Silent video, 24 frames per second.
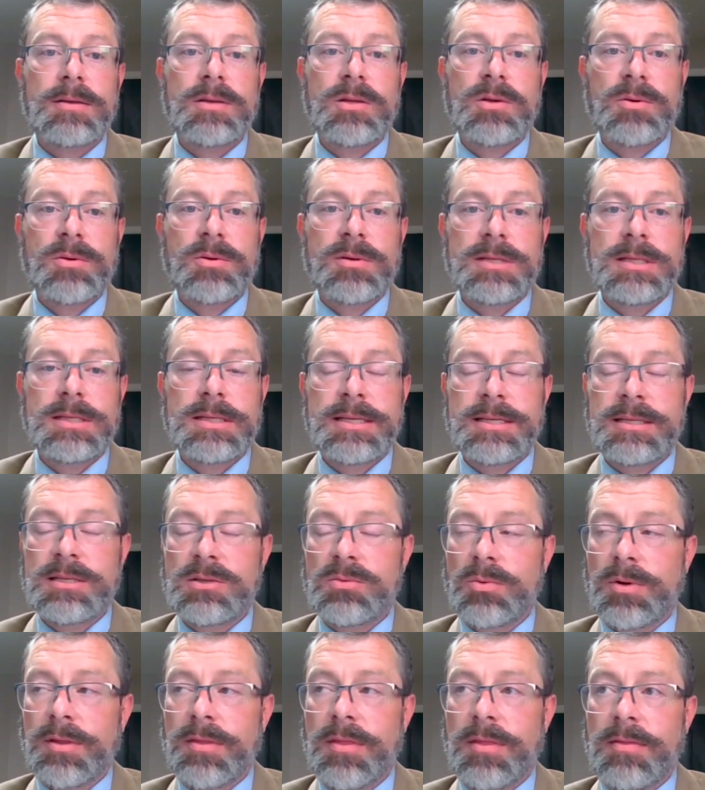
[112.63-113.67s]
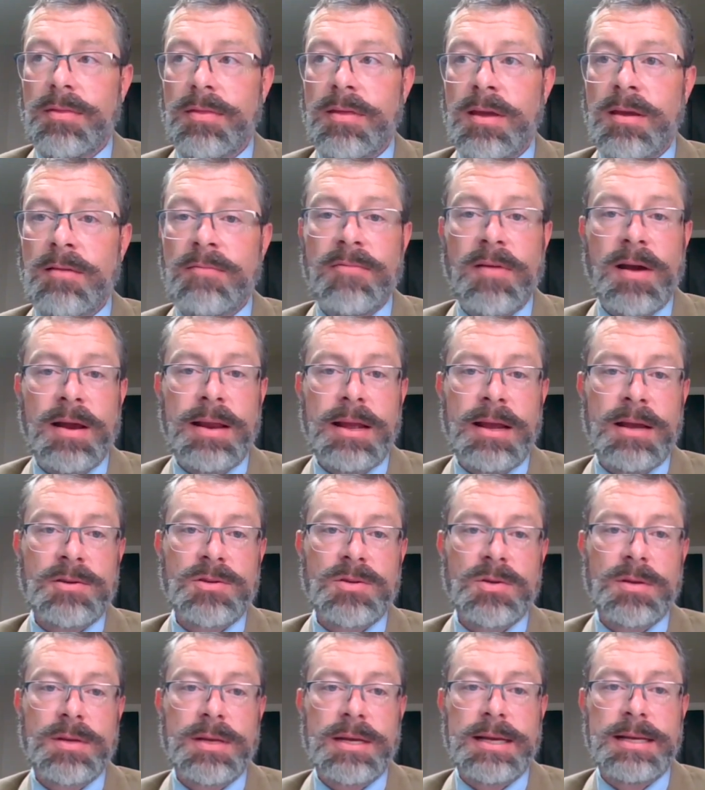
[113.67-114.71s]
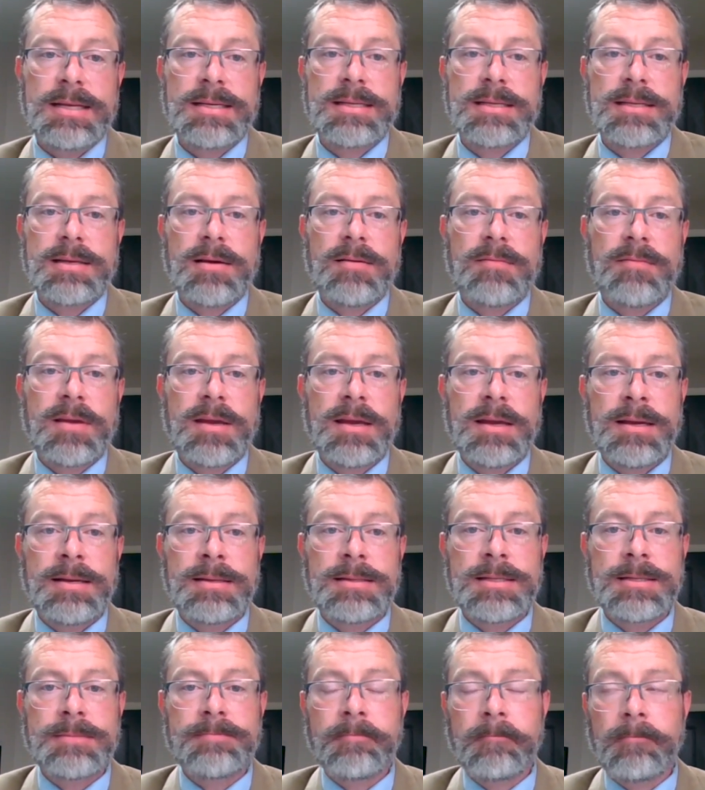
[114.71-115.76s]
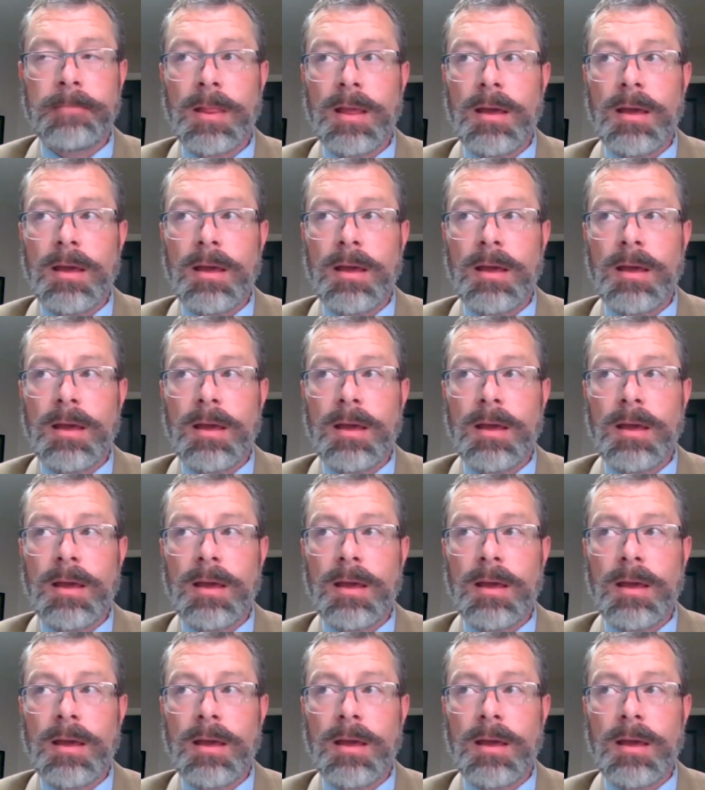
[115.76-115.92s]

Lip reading: to assist with the financial needs of kids.